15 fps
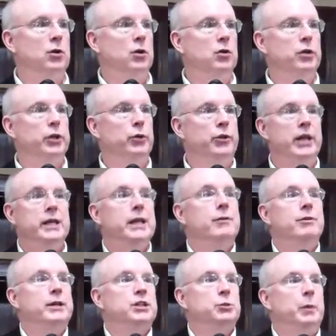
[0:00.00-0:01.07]
look, they
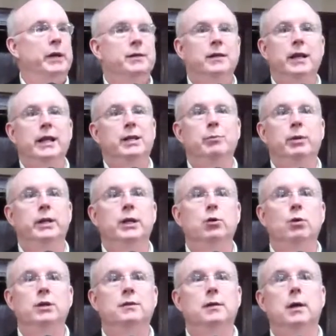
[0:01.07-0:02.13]
never expected anybody in
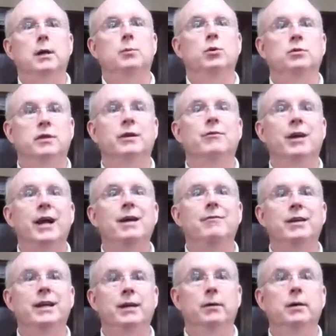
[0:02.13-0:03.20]
Guantanamo to ever have
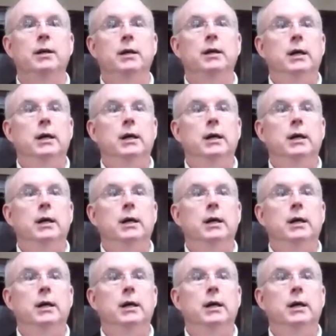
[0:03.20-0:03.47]
any